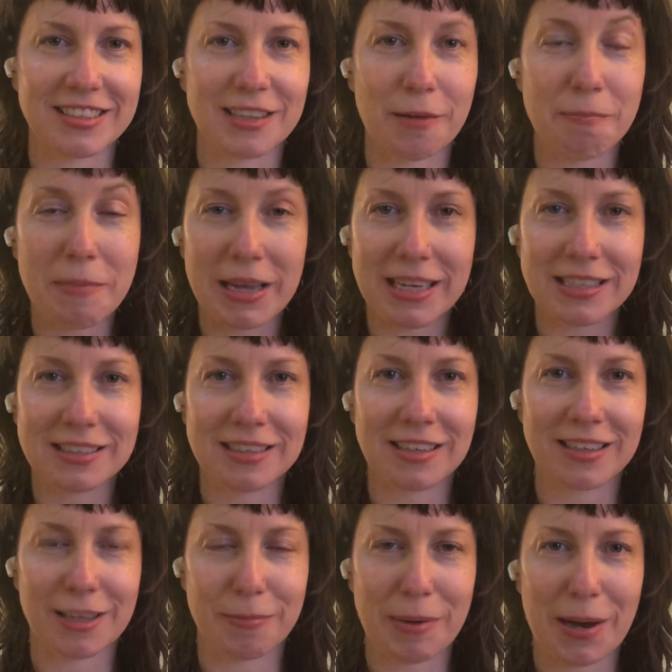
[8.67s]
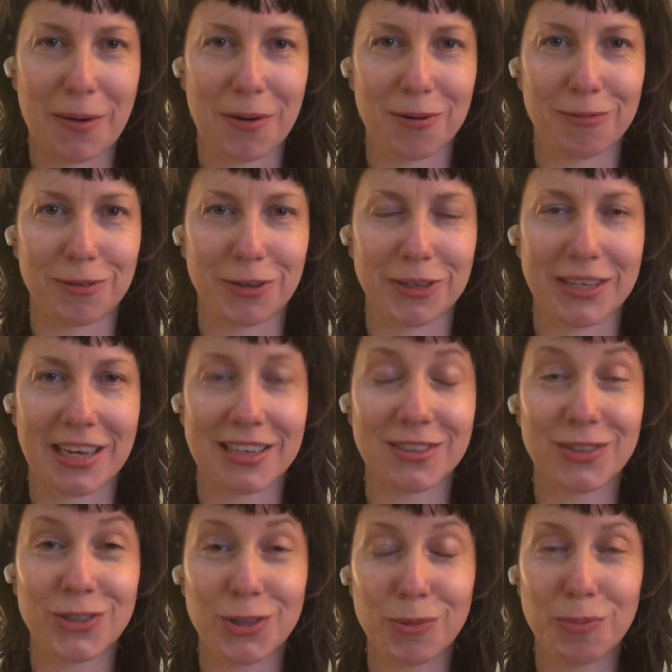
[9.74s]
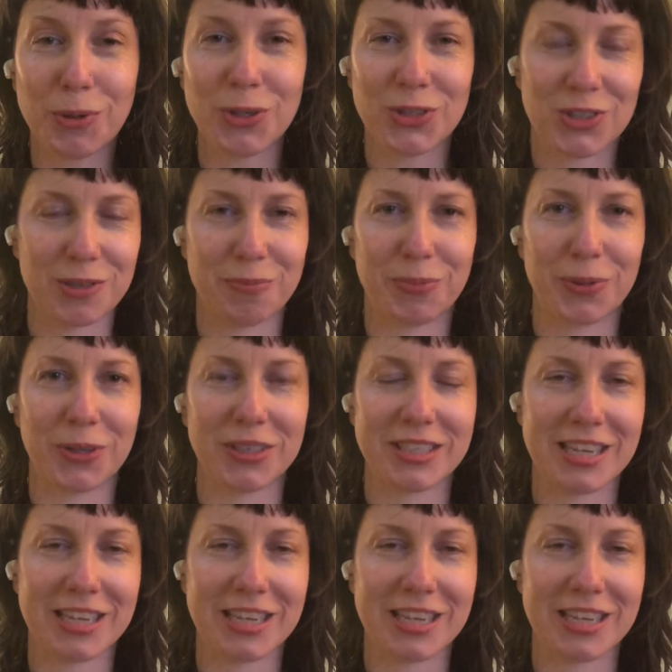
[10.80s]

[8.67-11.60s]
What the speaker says: amazingly powerful yet super simple